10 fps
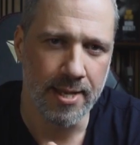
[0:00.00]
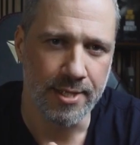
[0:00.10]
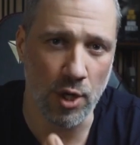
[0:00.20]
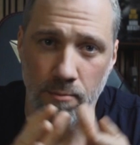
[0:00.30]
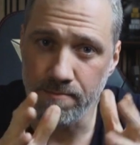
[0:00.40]

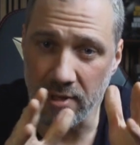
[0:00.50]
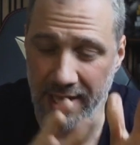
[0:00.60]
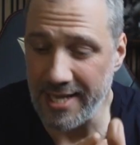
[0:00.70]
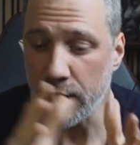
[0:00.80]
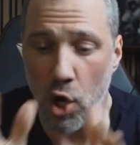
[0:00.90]
So
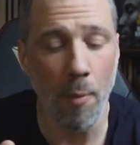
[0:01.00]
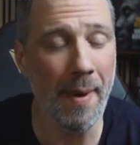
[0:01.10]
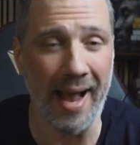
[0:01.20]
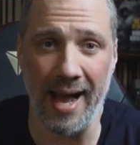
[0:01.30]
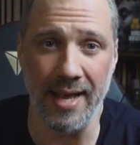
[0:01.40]
let's go
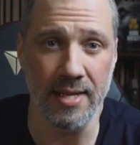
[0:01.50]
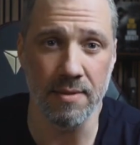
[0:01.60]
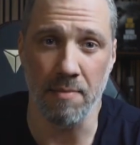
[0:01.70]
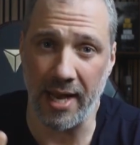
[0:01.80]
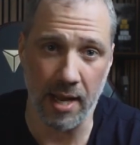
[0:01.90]
behind
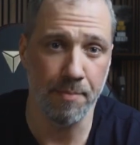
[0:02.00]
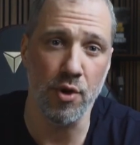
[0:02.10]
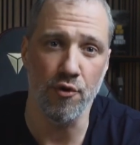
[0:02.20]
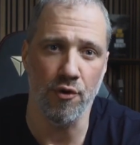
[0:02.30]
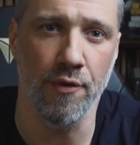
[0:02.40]
my
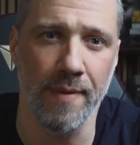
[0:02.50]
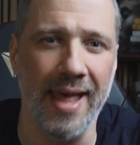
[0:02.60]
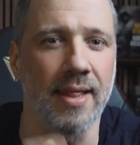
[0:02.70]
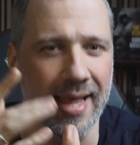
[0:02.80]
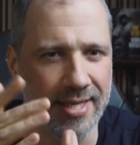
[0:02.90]
computer
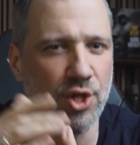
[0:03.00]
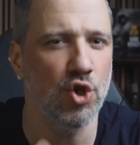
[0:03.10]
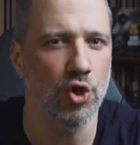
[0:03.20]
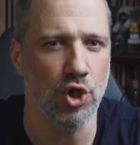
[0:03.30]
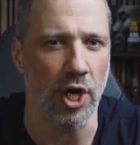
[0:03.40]
and let's
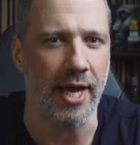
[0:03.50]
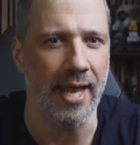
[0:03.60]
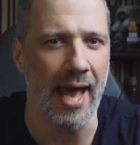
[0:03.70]
check it